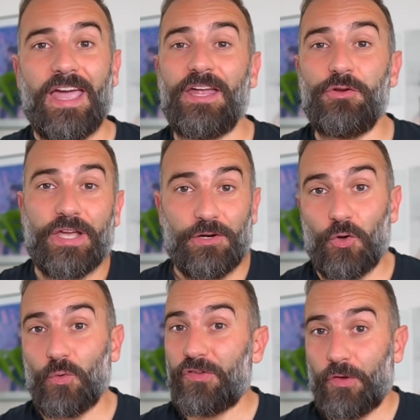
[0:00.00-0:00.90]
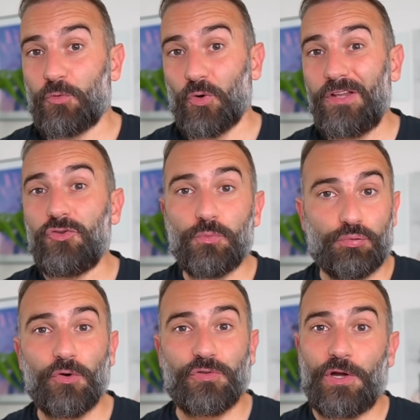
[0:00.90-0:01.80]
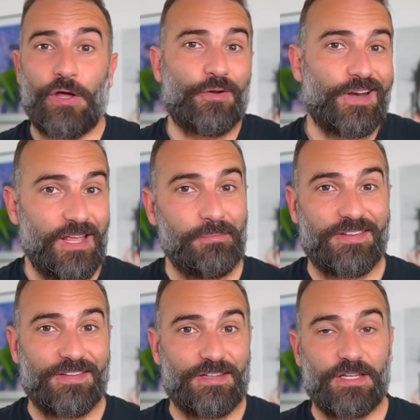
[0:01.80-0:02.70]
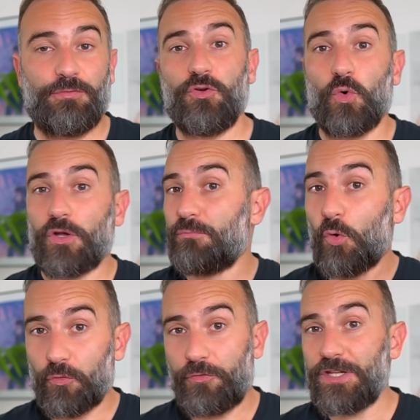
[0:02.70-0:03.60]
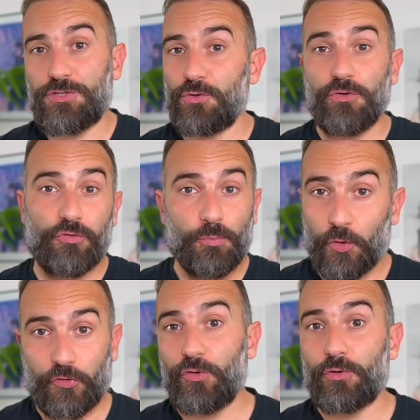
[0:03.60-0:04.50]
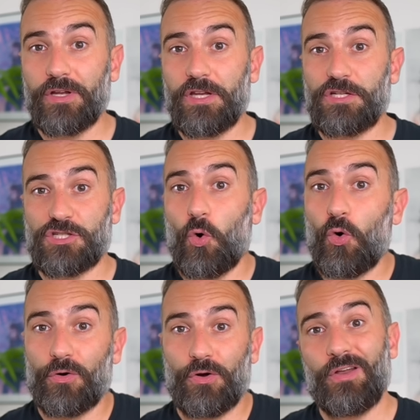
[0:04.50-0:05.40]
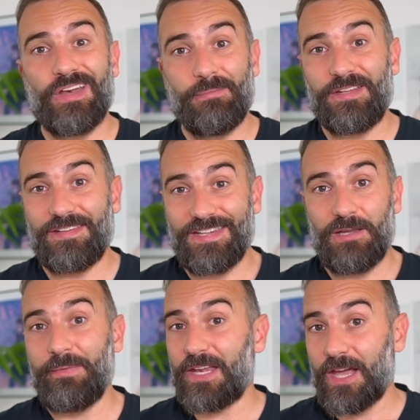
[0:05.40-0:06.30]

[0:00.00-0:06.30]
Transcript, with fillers: And you can always upgrade to Proton Unlimited if you want more features, more storage or unlimited email